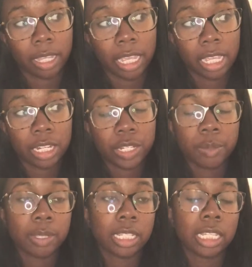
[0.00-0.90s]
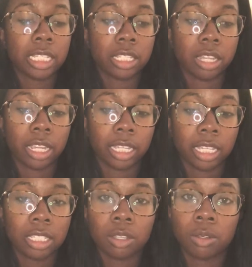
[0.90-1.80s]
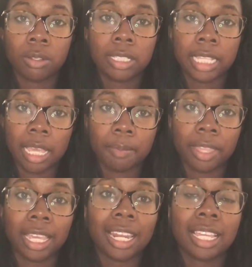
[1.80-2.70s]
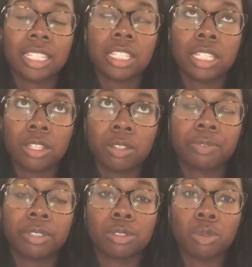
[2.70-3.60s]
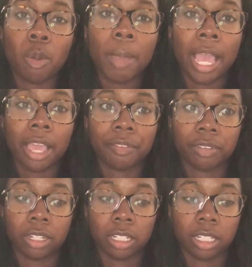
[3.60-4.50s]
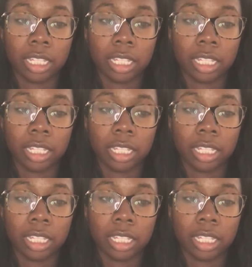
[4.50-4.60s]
and she was an easy target because the whole Sam thing, and I still feel so bad for her.